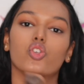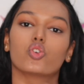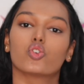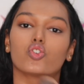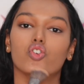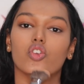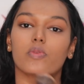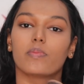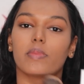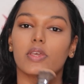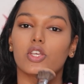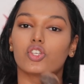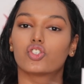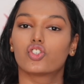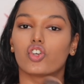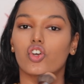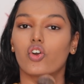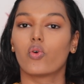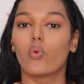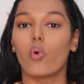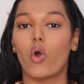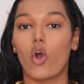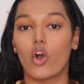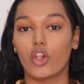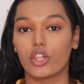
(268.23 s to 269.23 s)
you should make
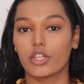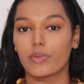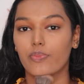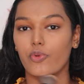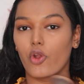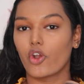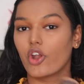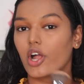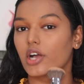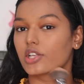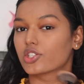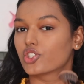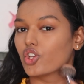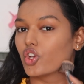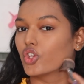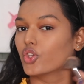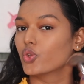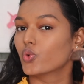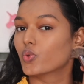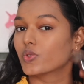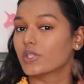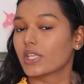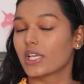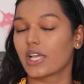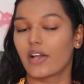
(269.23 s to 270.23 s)
sure all the products you're
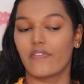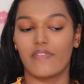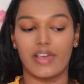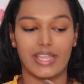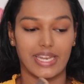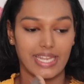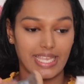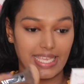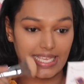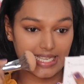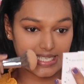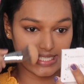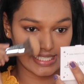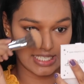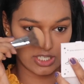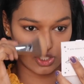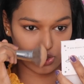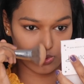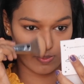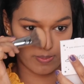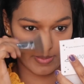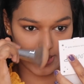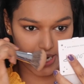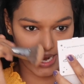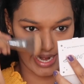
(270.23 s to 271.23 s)
using are very easy
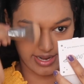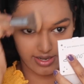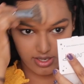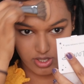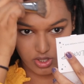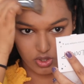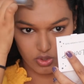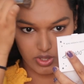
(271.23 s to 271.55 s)
to blend,